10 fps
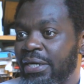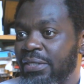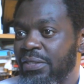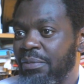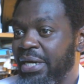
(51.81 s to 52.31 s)

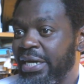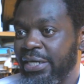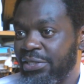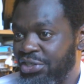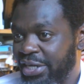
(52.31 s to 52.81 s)
and Amaka
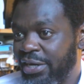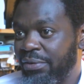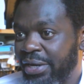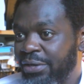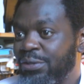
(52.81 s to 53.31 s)
can check her
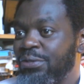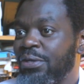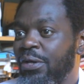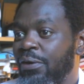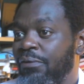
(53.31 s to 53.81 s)
records
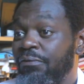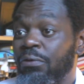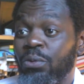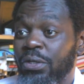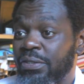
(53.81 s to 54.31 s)

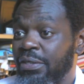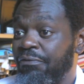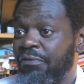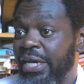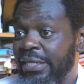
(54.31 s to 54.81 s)
for what,
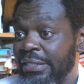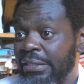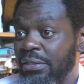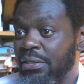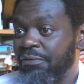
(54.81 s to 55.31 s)
if
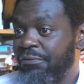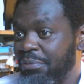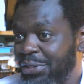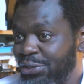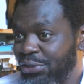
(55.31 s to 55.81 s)
any,
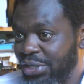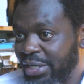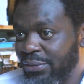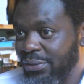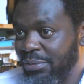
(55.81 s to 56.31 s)
information she
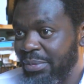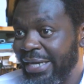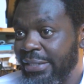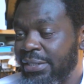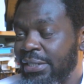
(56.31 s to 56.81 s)
has on the
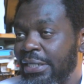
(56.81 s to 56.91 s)
man.